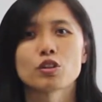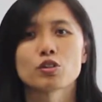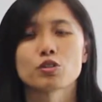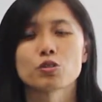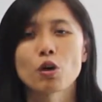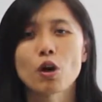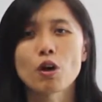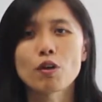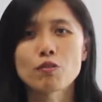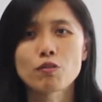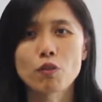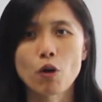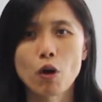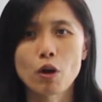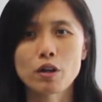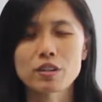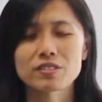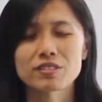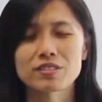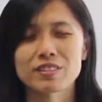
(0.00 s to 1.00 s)
your
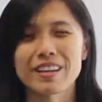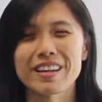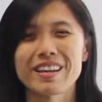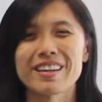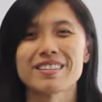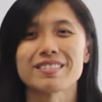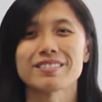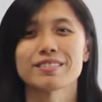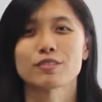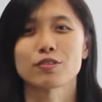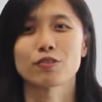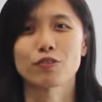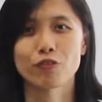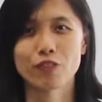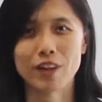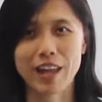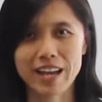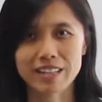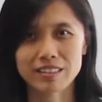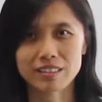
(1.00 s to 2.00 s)
voice is
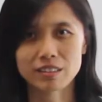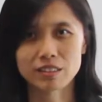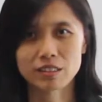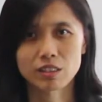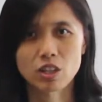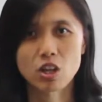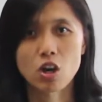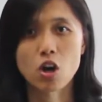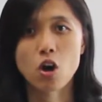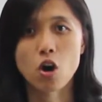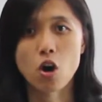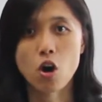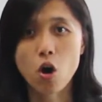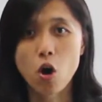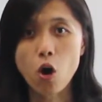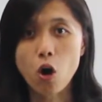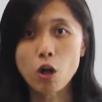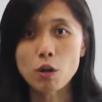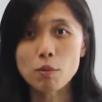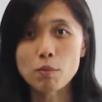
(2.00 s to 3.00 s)
flat,
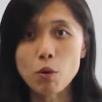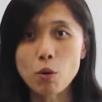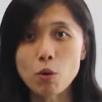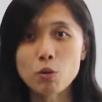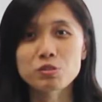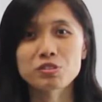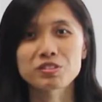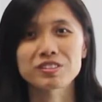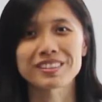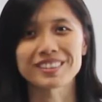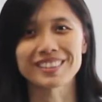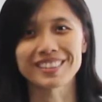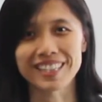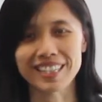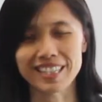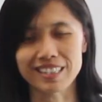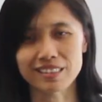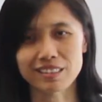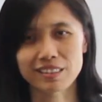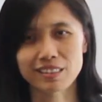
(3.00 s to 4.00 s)
almost dead.